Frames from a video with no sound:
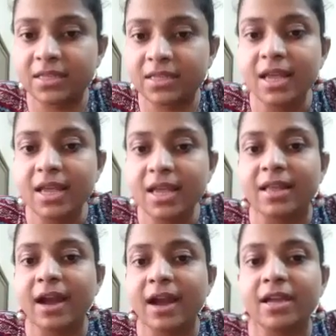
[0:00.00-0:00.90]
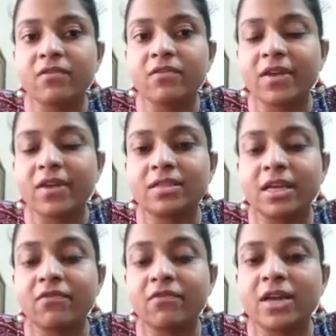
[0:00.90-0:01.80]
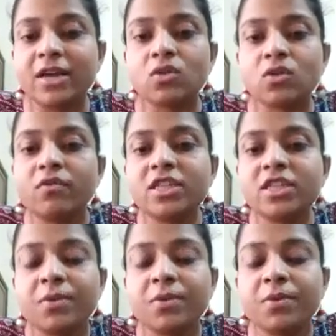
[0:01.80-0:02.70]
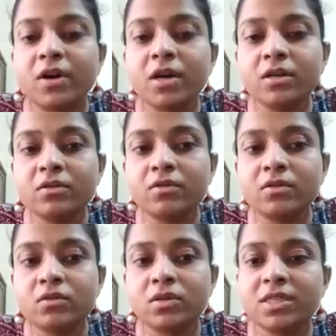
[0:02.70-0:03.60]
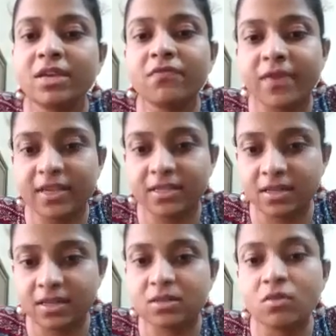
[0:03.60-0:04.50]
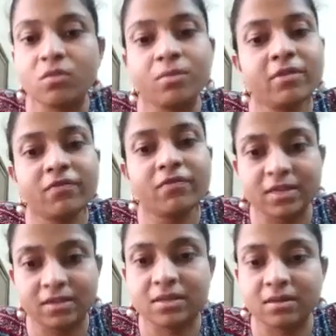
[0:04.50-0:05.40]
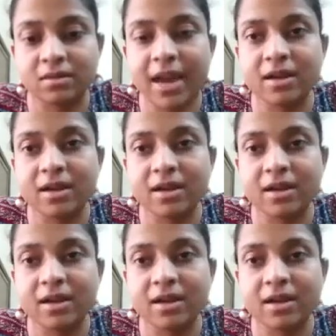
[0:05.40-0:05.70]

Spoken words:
that infants always prefer to see faces, human faces, right?